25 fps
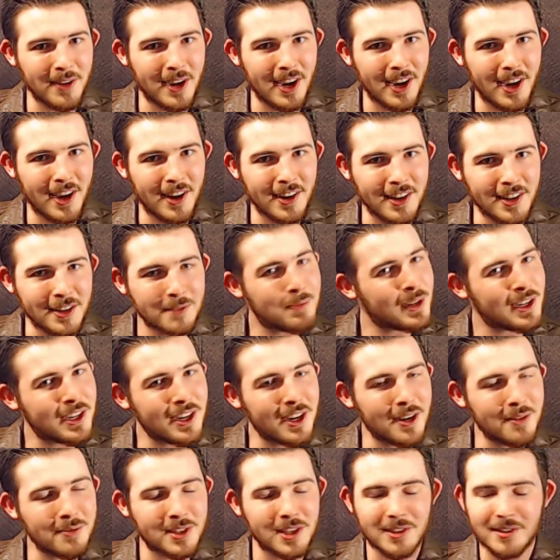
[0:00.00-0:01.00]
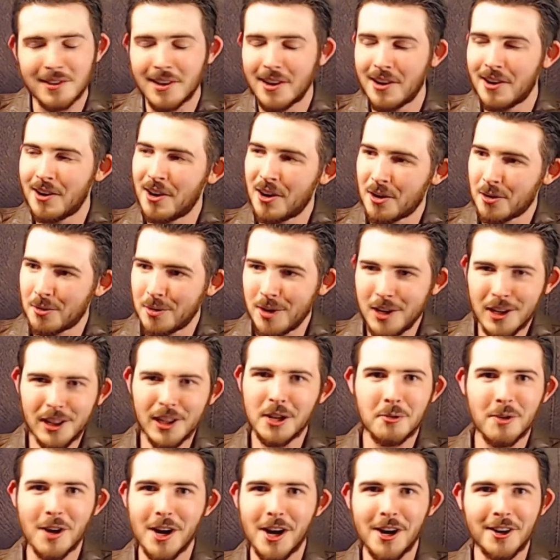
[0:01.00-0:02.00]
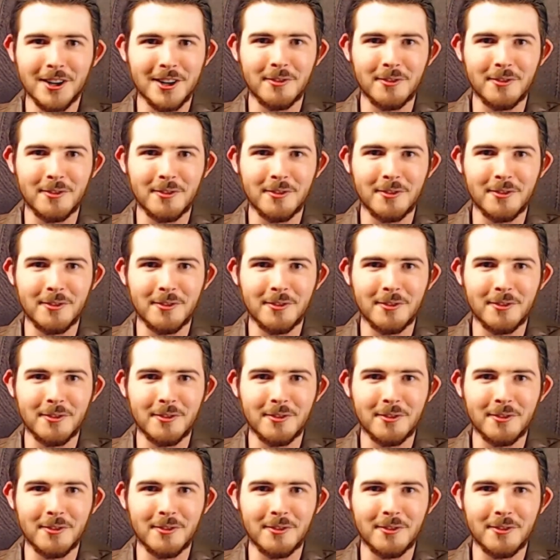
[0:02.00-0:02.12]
and it becomes this really weird